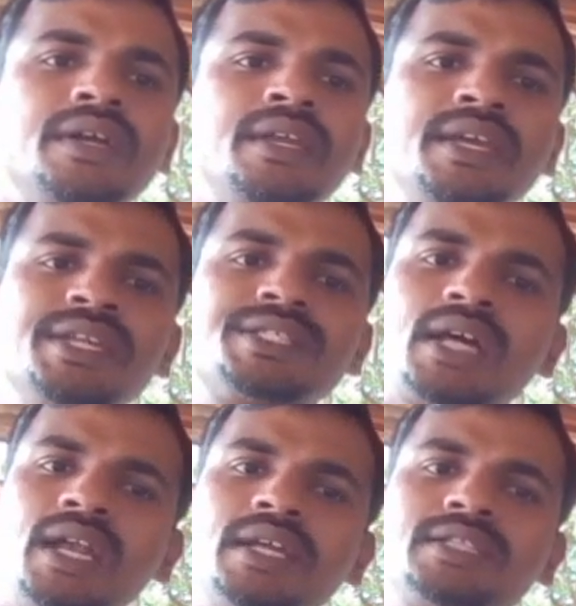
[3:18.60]
Greenish
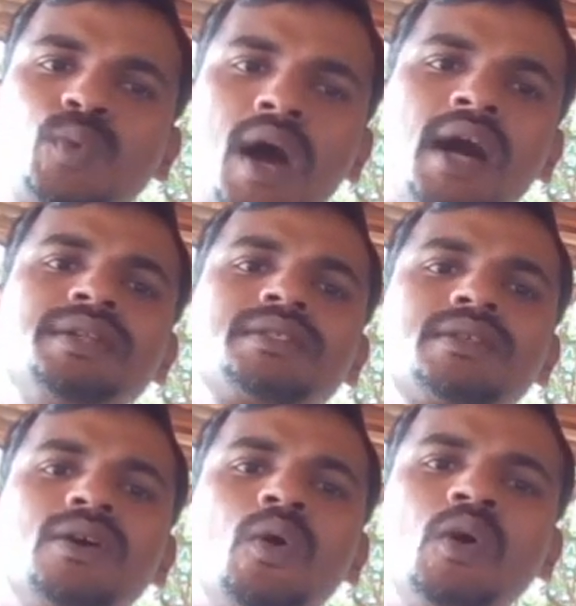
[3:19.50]
colored
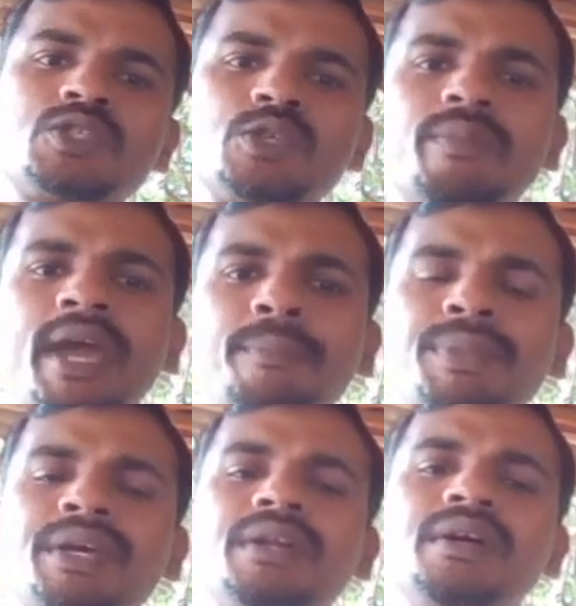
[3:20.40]
quartz also may
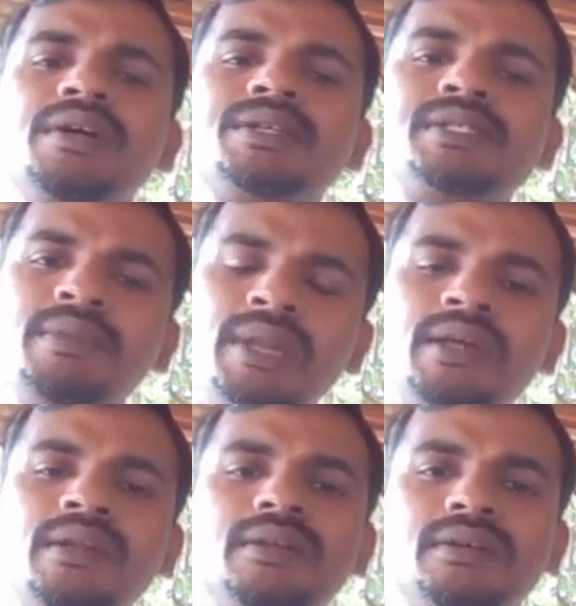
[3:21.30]
appear
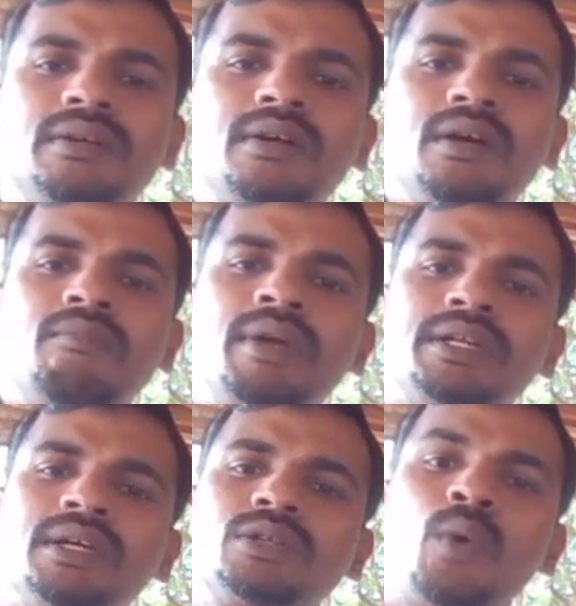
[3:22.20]
similar,
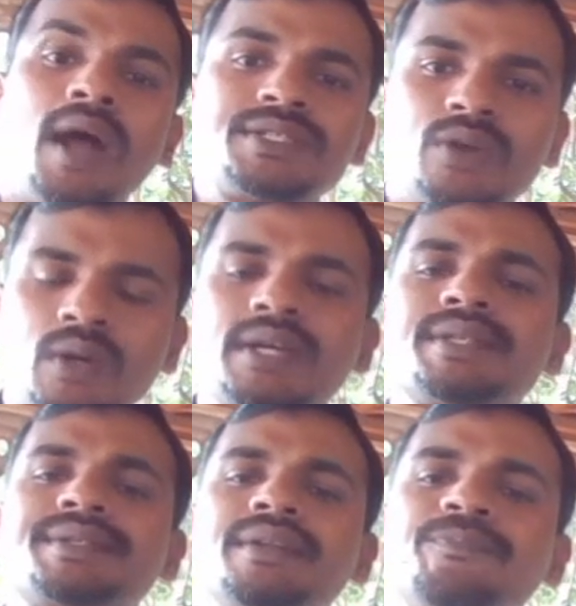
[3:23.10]
but quartz
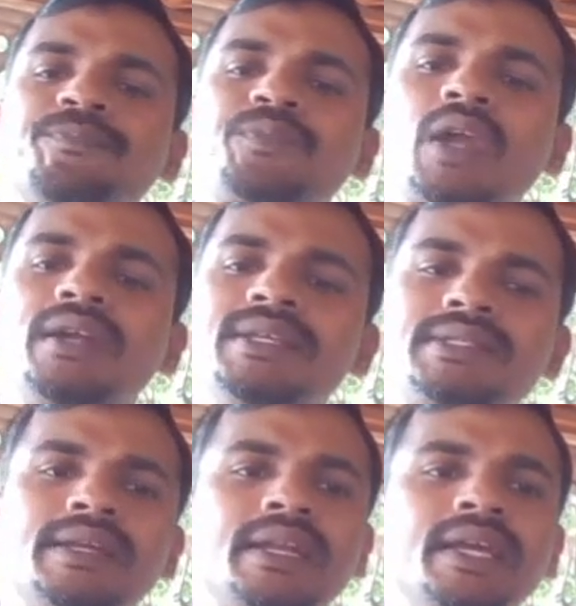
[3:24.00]
occurs in
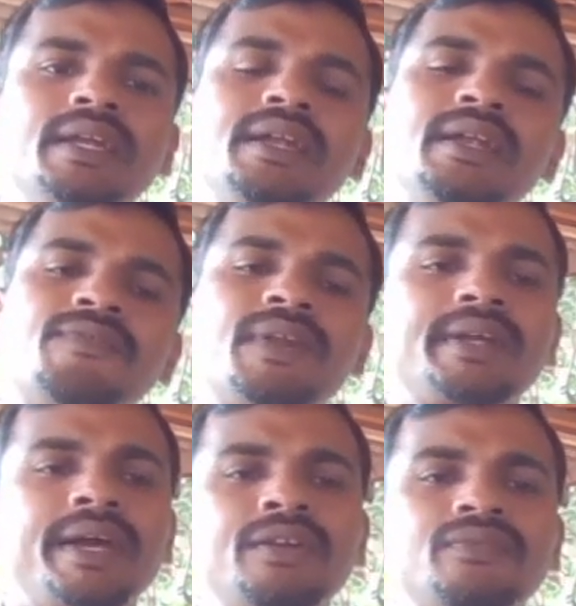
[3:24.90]
distinctly
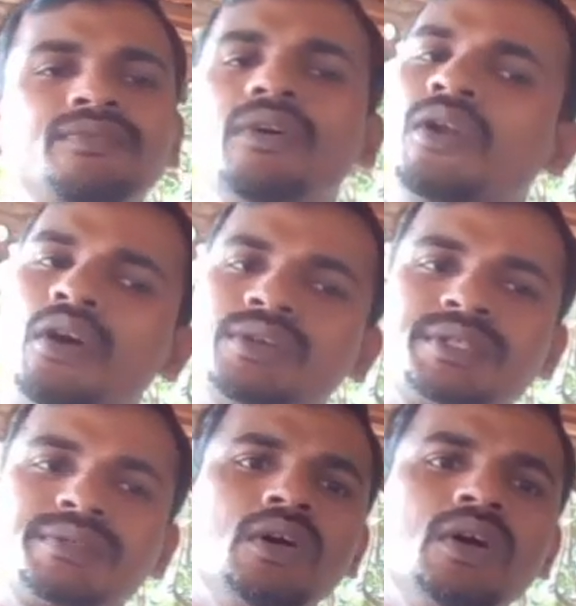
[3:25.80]
different kind of
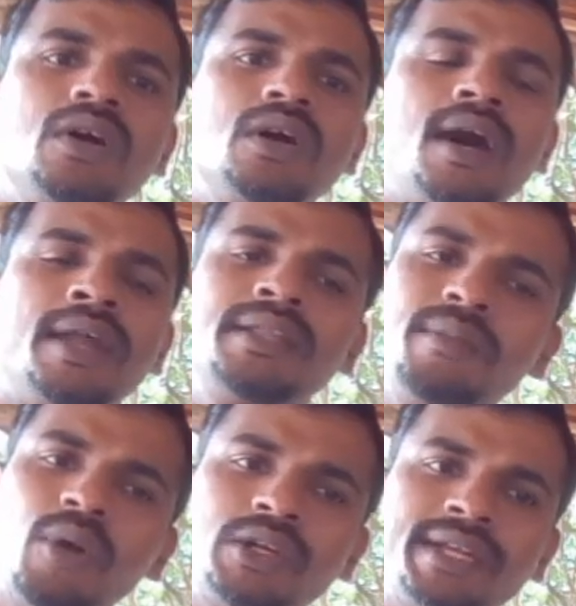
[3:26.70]
rocks.
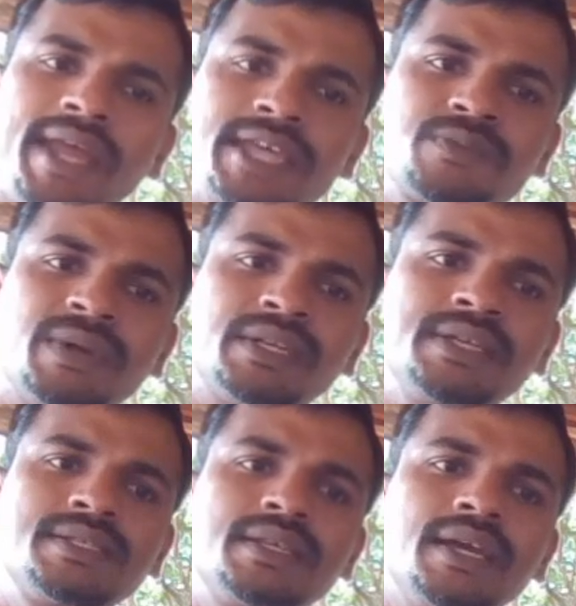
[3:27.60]
Another important aspect
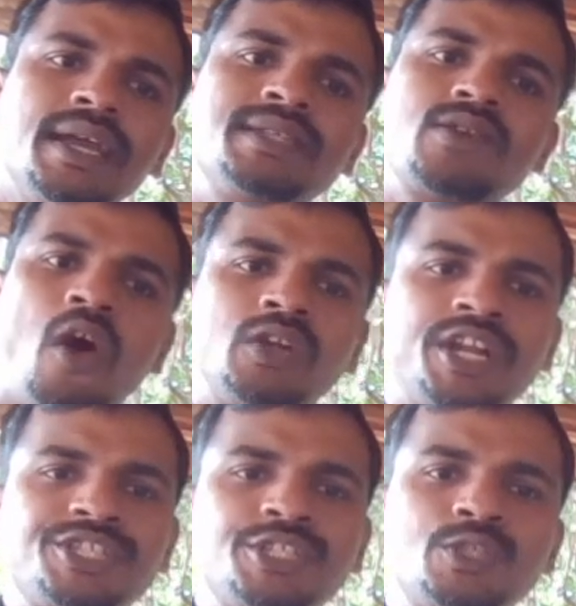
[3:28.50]
is its
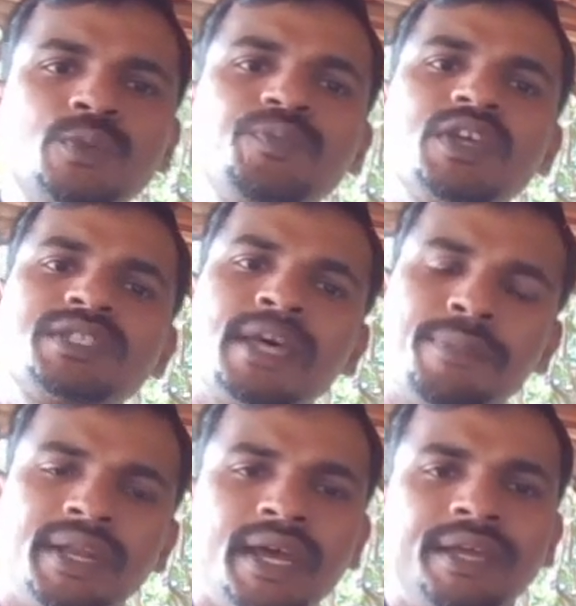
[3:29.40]
alteration to
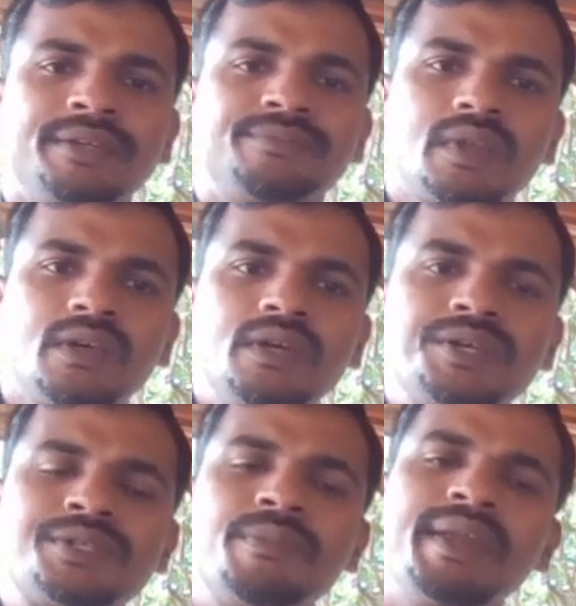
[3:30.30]
serpentine.
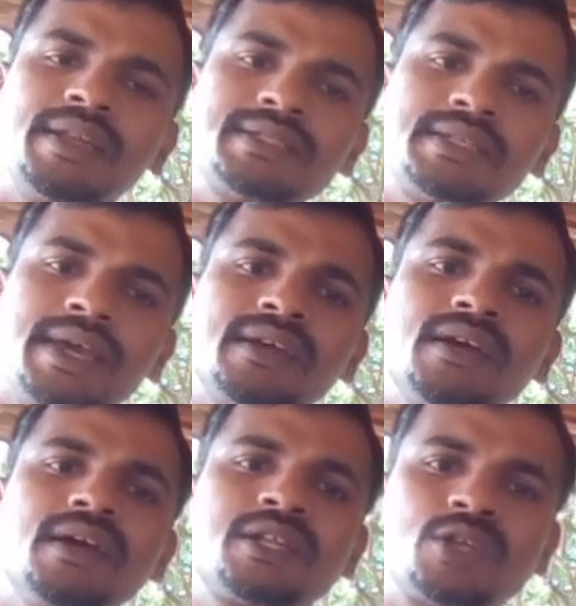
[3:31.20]
So minerals like
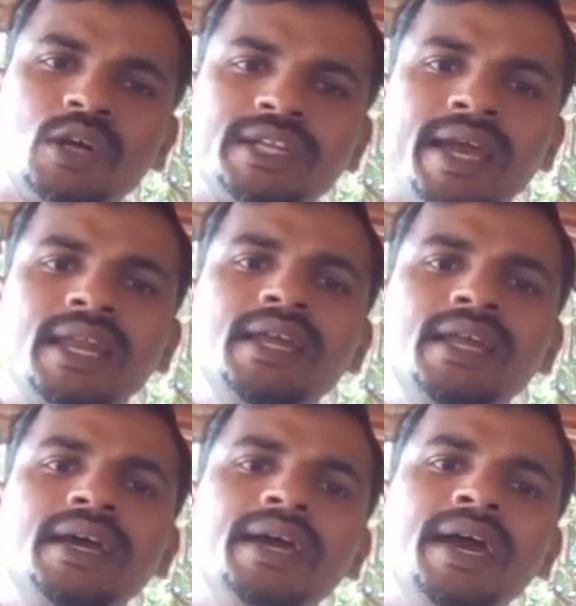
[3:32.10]
chrysotile
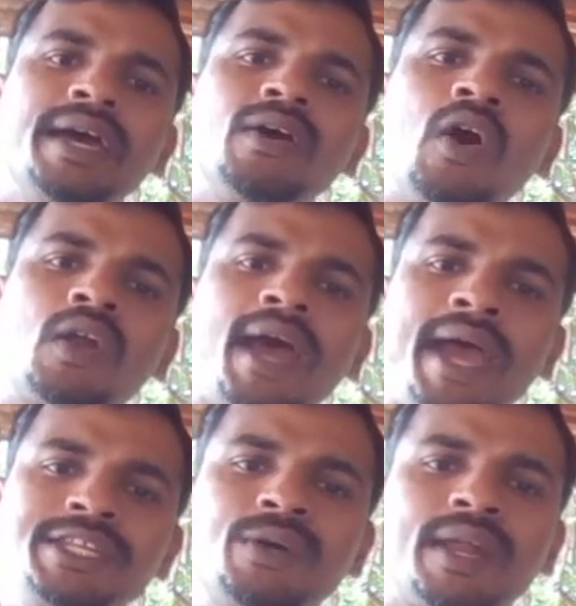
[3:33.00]
uh, or
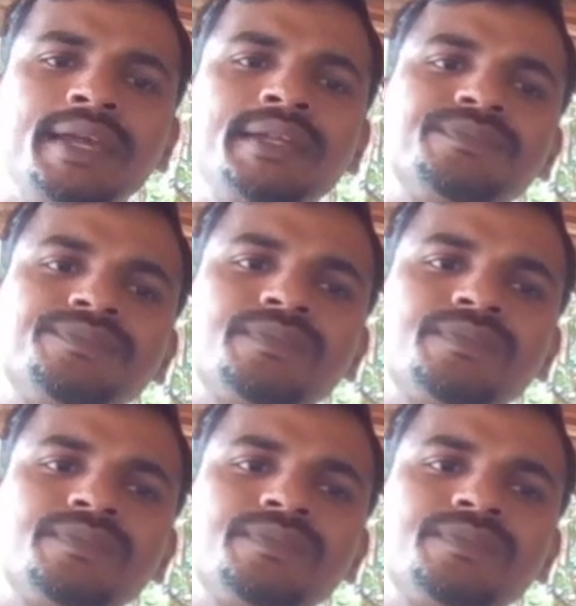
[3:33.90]
antigorite